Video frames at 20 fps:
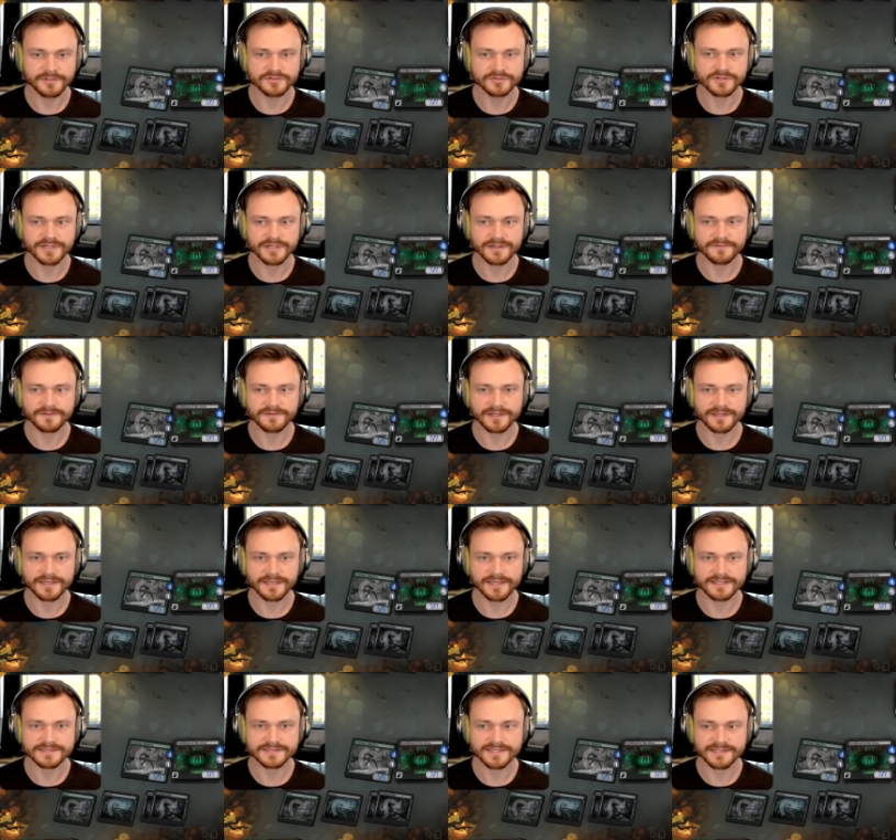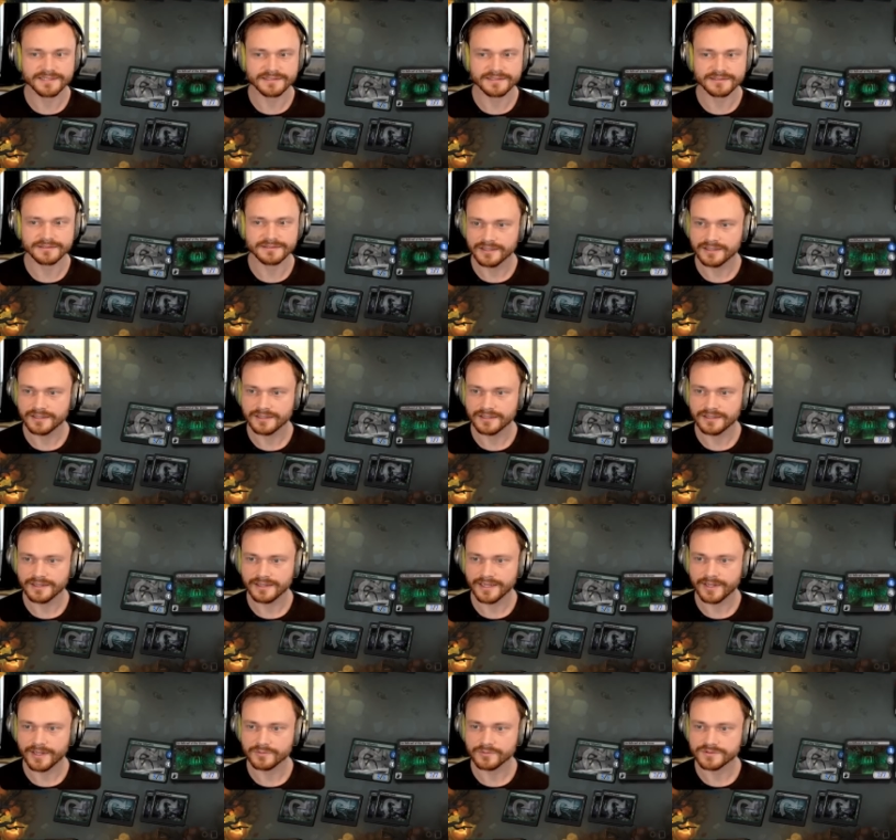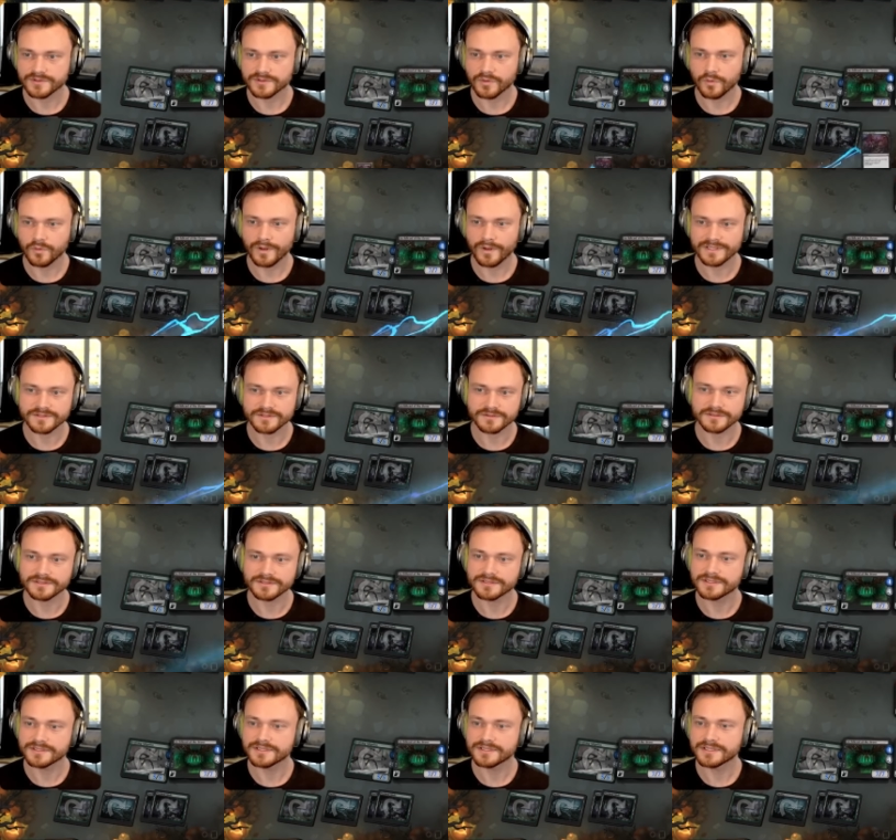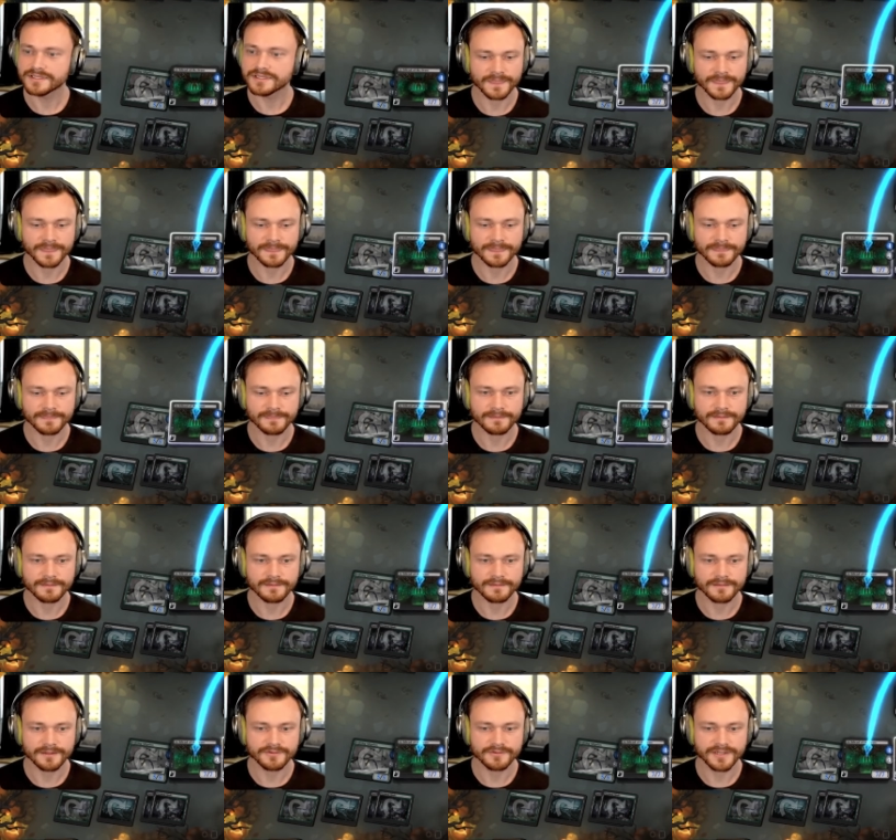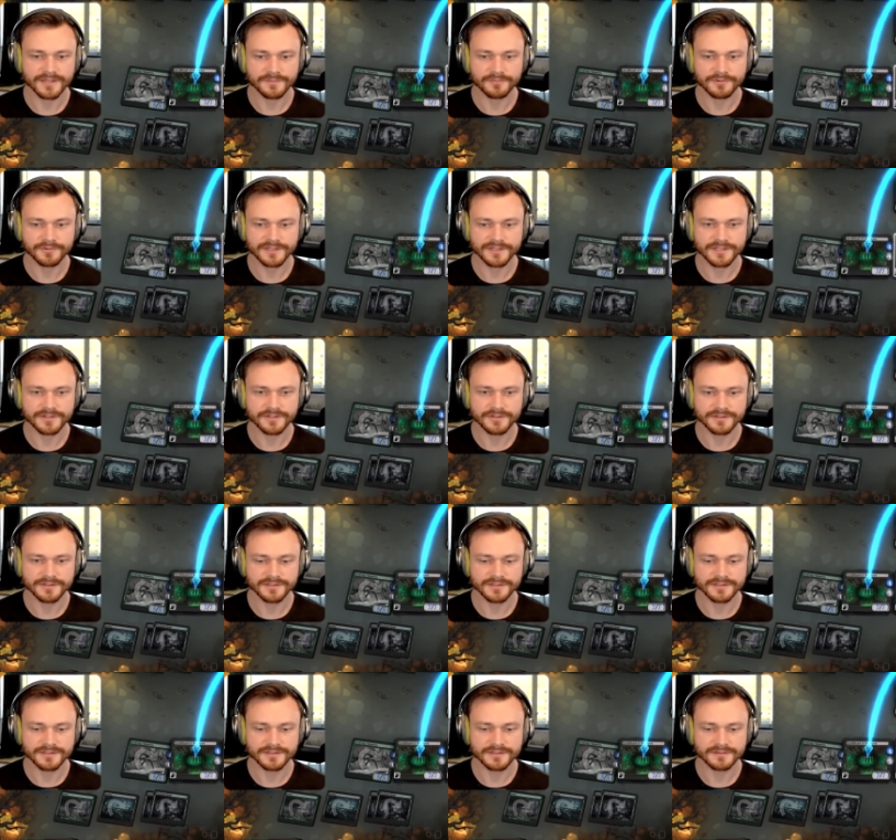Triumph. They can cast that. Hwatl. Alright, pretty good.